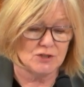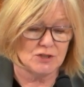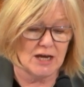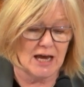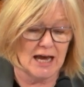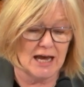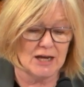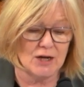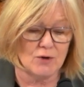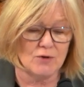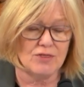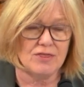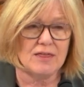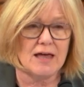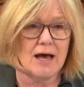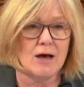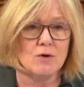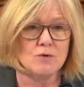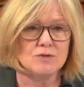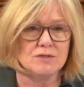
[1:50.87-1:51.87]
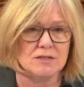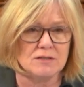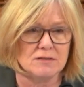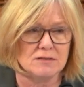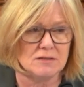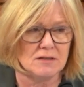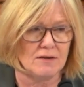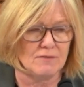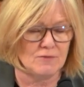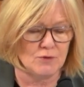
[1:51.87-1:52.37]
to hire
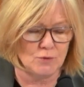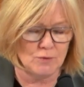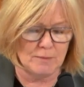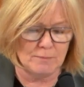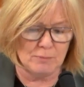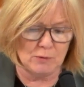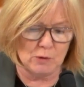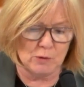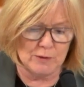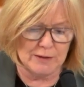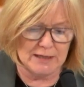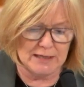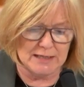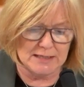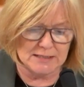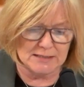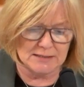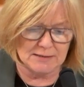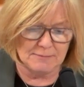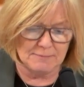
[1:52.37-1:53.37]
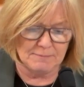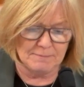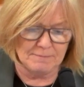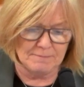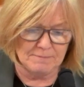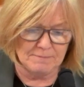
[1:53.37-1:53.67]
thousands of new employees.